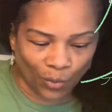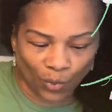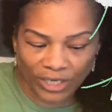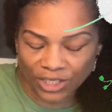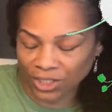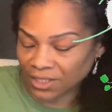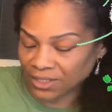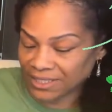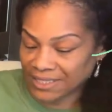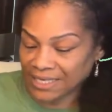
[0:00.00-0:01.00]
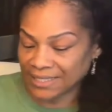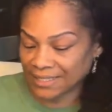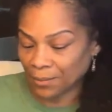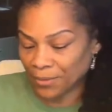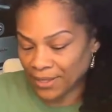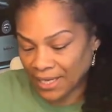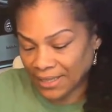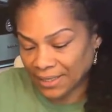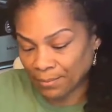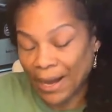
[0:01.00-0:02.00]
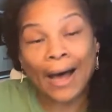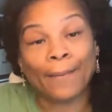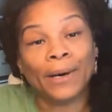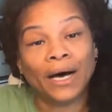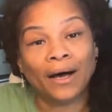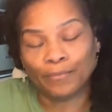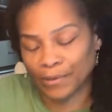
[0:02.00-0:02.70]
we shall see something pop up.